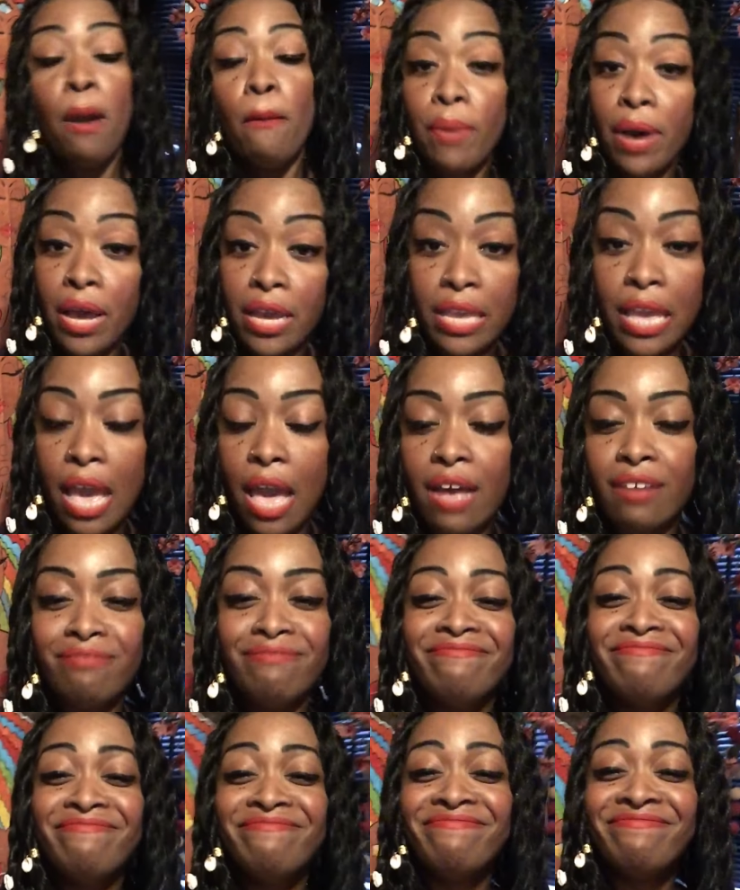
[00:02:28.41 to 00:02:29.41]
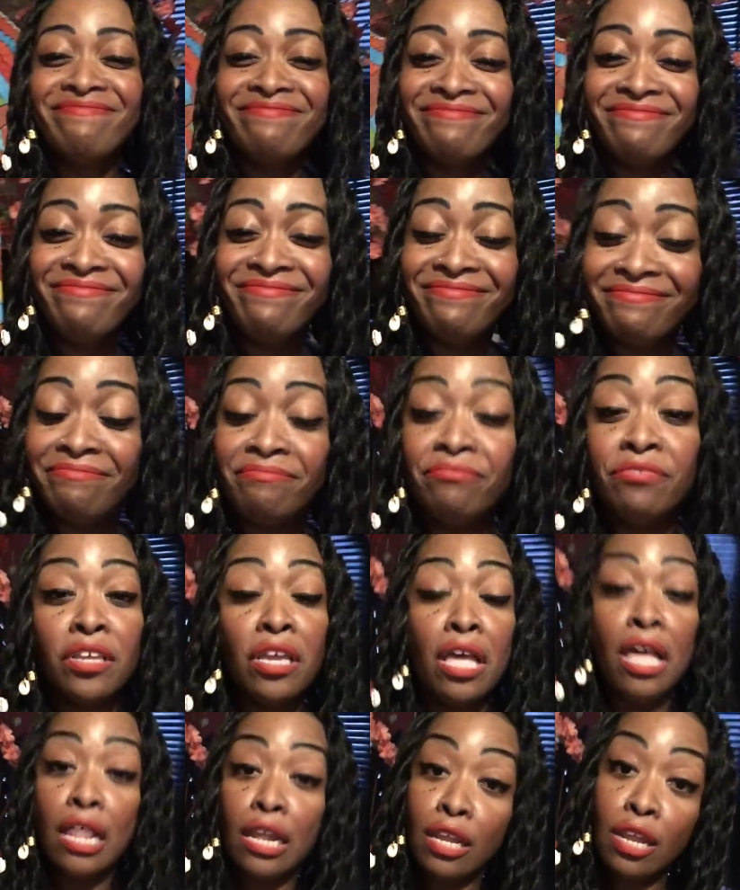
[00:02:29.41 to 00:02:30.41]
But yeah,
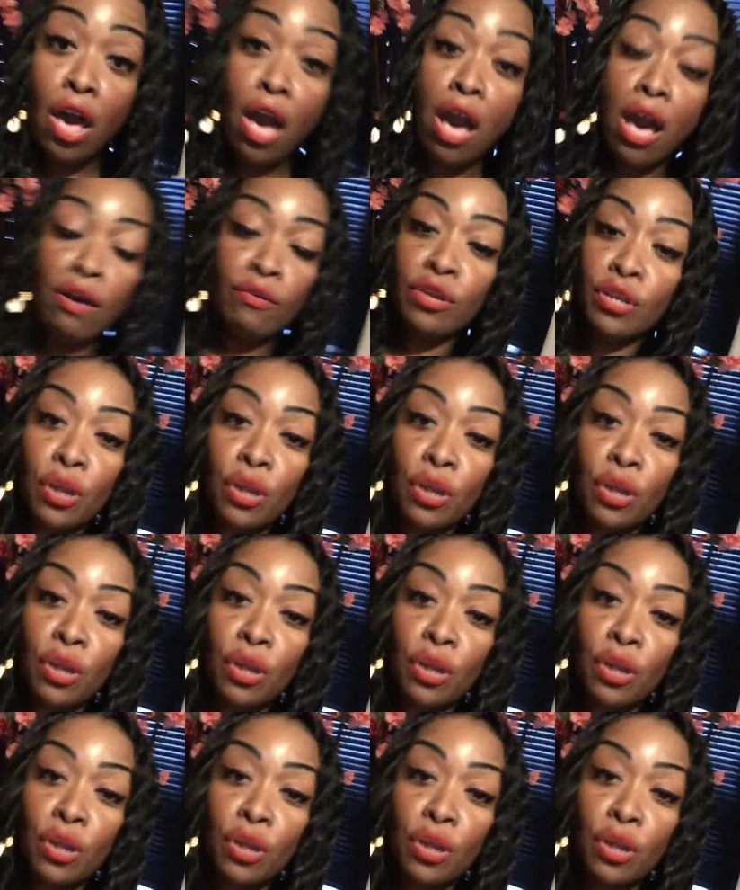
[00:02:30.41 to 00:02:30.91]
laugh, you